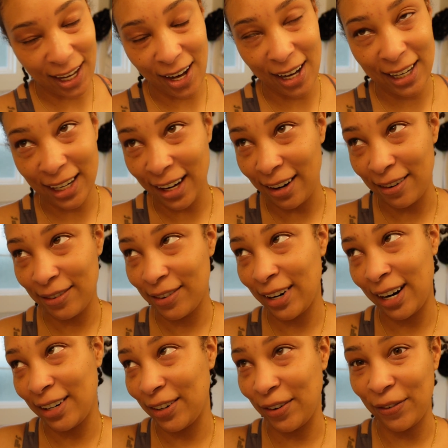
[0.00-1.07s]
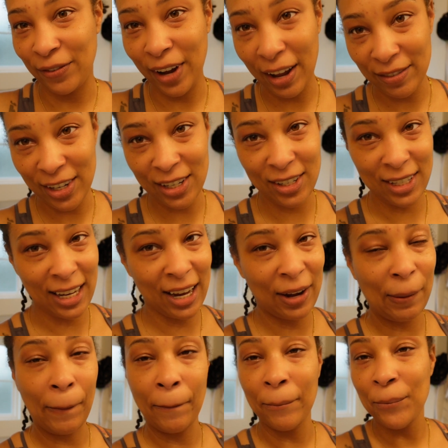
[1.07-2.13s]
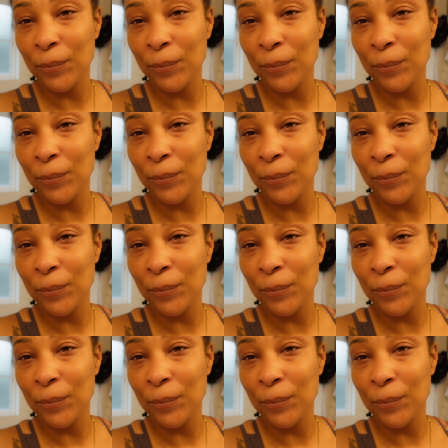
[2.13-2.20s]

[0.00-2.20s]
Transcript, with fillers: on and off for I don't know five years now